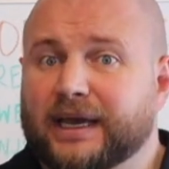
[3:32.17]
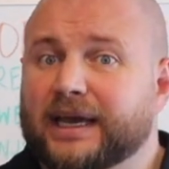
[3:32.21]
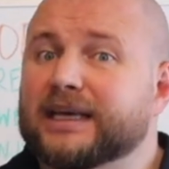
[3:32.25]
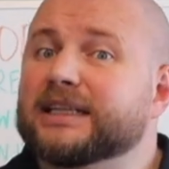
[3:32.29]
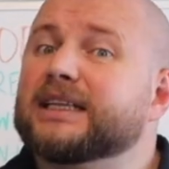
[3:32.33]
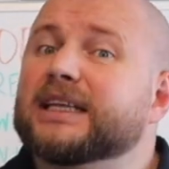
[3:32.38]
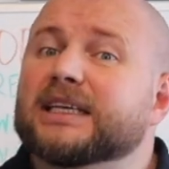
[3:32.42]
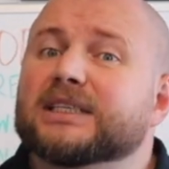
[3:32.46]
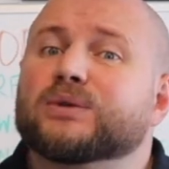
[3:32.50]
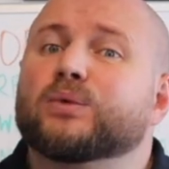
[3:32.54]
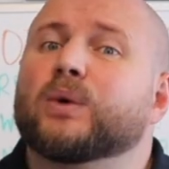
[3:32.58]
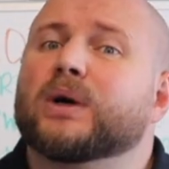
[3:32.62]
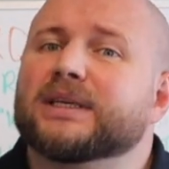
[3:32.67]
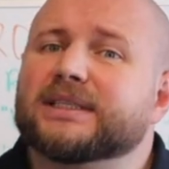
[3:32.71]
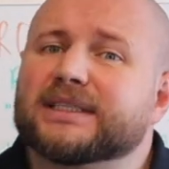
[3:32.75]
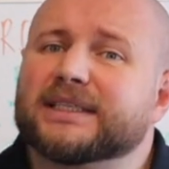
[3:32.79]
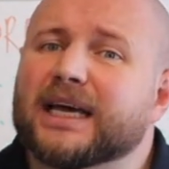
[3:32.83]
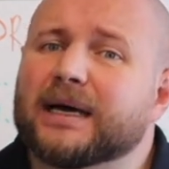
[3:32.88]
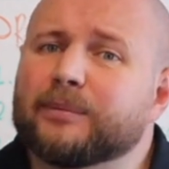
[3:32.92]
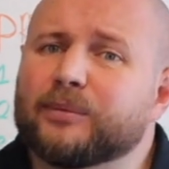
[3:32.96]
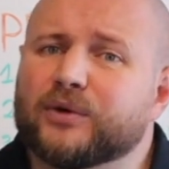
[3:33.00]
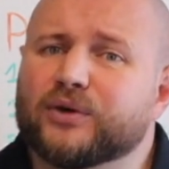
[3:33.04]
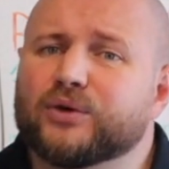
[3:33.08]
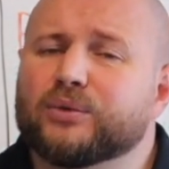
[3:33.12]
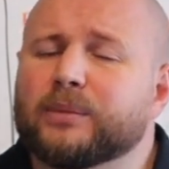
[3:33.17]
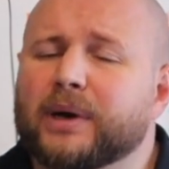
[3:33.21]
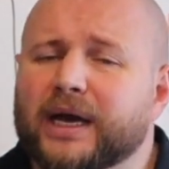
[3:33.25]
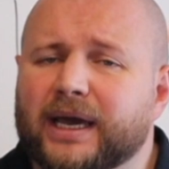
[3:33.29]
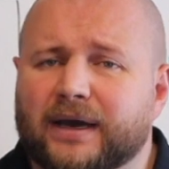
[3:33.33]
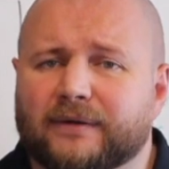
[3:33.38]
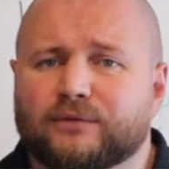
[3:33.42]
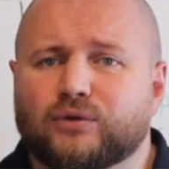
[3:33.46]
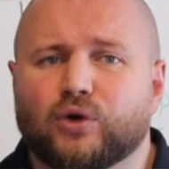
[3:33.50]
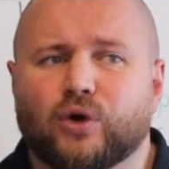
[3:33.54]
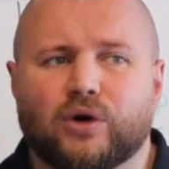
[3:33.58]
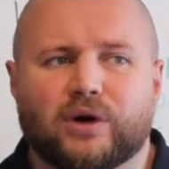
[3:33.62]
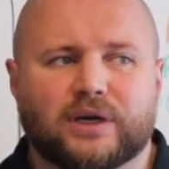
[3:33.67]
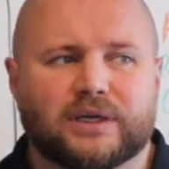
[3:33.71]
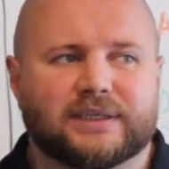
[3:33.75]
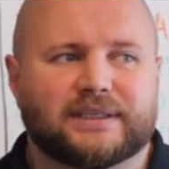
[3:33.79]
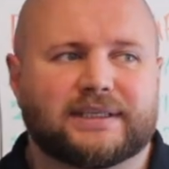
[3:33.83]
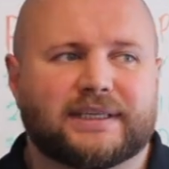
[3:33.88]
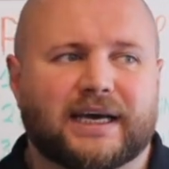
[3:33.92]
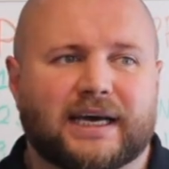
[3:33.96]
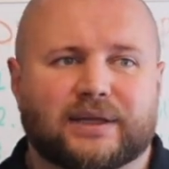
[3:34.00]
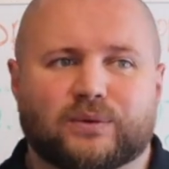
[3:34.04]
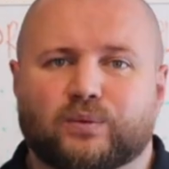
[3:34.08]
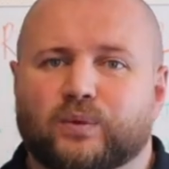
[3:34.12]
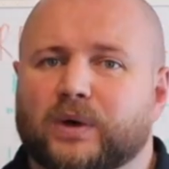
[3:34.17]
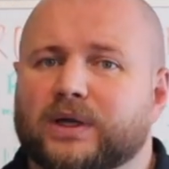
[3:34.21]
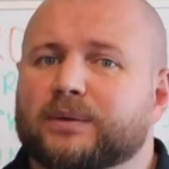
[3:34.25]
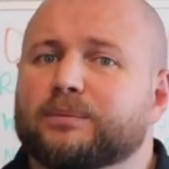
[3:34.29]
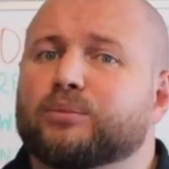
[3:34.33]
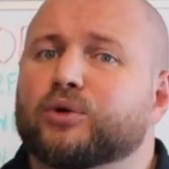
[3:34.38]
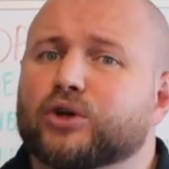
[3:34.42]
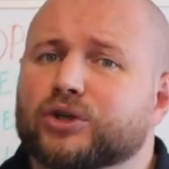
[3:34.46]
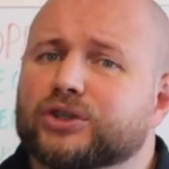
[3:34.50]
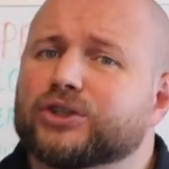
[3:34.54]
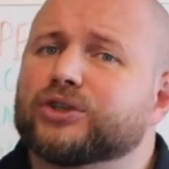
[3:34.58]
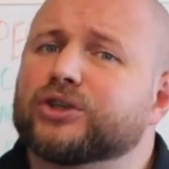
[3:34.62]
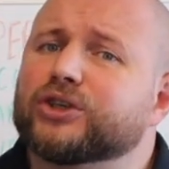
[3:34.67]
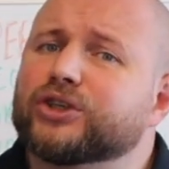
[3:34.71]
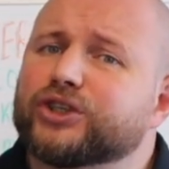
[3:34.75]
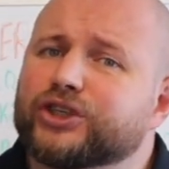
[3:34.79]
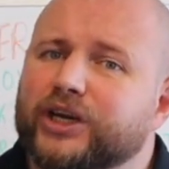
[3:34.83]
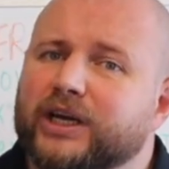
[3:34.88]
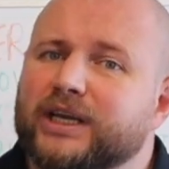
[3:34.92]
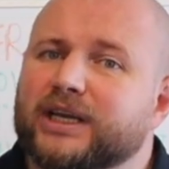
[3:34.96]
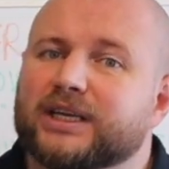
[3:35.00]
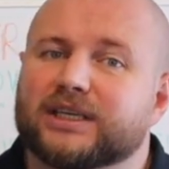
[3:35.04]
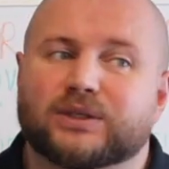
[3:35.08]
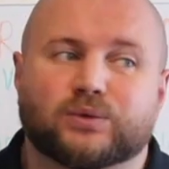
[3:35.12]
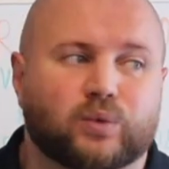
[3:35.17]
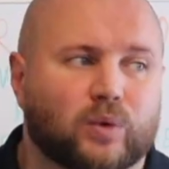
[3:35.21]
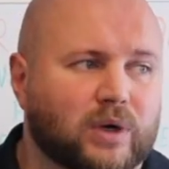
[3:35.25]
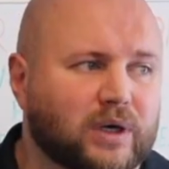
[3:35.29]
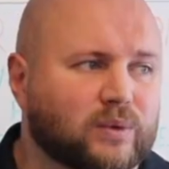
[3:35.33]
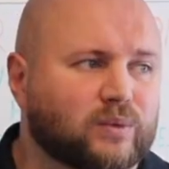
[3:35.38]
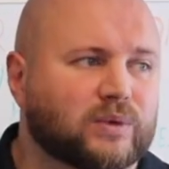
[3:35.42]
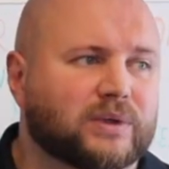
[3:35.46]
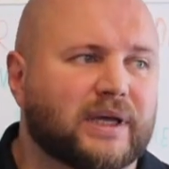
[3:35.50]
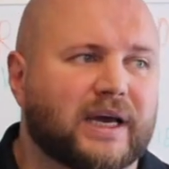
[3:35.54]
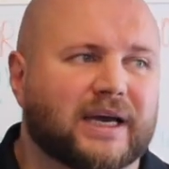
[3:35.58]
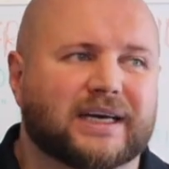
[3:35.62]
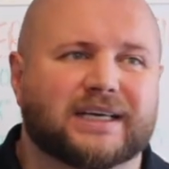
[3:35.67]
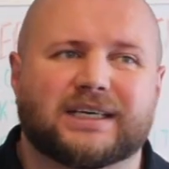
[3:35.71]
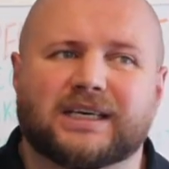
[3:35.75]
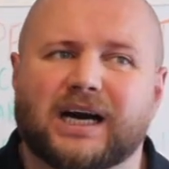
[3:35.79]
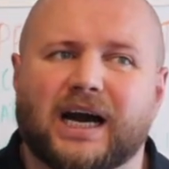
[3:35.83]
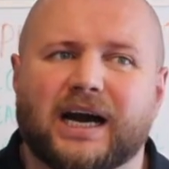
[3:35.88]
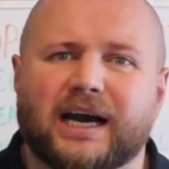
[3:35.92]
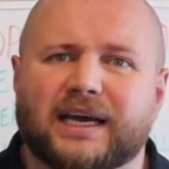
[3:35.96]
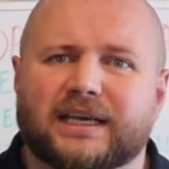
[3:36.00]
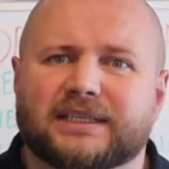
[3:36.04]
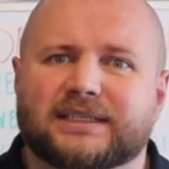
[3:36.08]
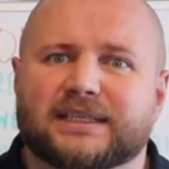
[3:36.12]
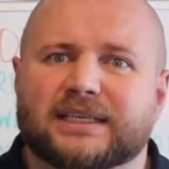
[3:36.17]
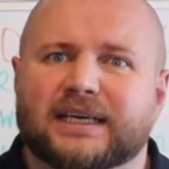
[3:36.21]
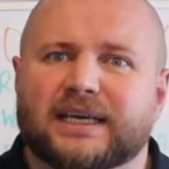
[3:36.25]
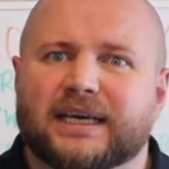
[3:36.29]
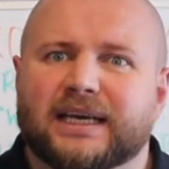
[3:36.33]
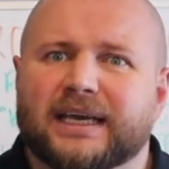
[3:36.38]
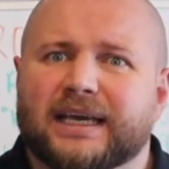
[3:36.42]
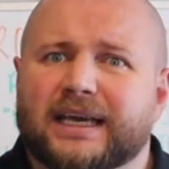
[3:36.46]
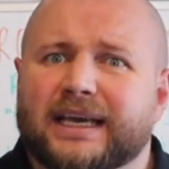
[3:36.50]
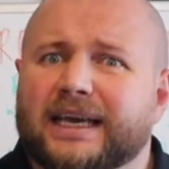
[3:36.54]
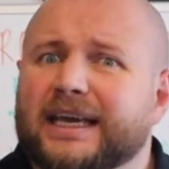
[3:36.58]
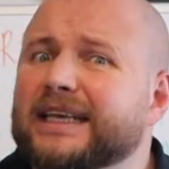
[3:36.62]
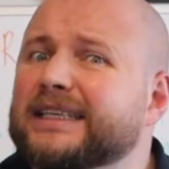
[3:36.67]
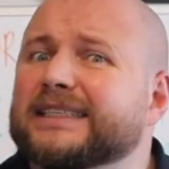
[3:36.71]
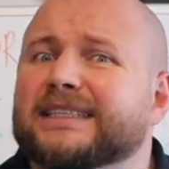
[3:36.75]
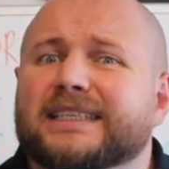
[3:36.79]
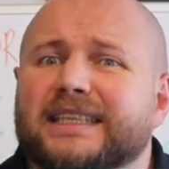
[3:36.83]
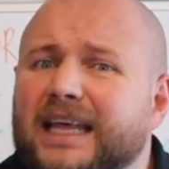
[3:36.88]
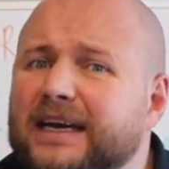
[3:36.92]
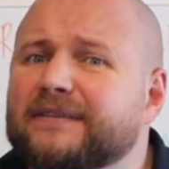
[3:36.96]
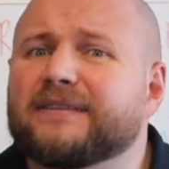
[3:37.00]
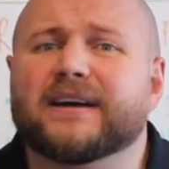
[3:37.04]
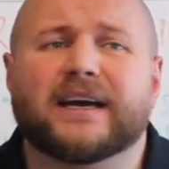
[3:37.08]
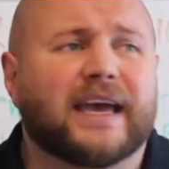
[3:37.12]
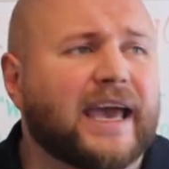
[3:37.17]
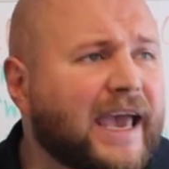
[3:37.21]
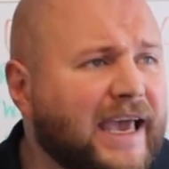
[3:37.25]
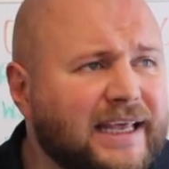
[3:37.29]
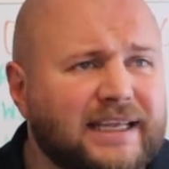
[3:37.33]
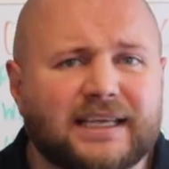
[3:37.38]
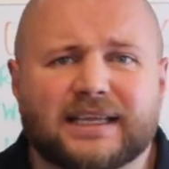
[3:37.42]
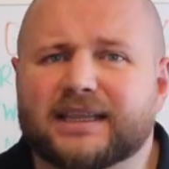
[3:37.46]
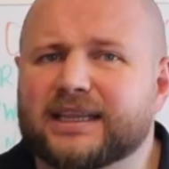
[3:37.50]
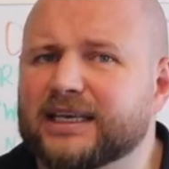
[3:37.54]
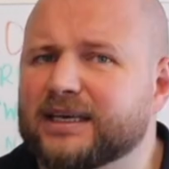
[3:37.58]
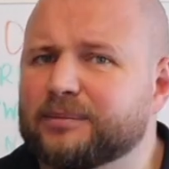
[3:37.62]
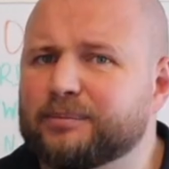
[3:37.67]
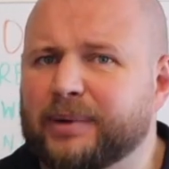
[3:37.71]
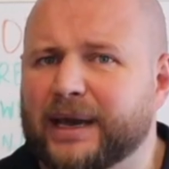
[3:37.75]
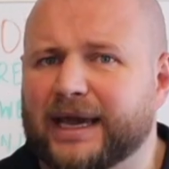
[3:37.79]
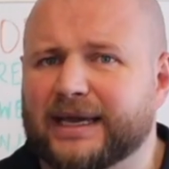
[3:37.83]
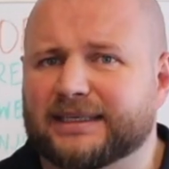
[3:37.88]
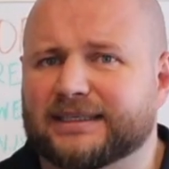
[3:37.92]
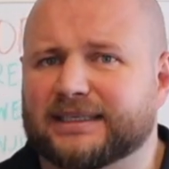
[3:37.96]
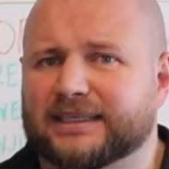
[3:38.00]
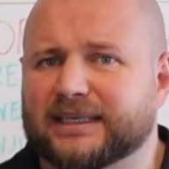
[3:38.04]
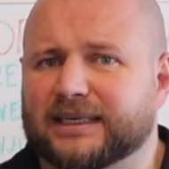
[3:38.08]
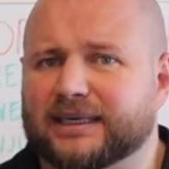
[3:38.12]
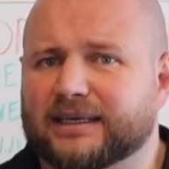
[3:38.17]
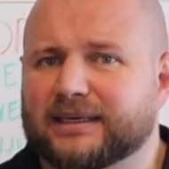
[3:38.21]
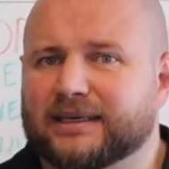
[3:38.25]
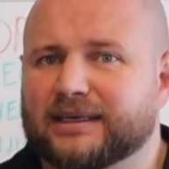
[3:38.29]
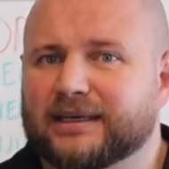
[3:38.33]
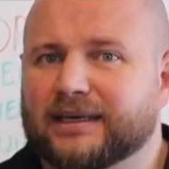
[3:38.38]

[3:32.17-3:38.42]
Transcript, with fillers: And that's why some of you might have noticed that when personal trainers work with their clients, it's never anything basic.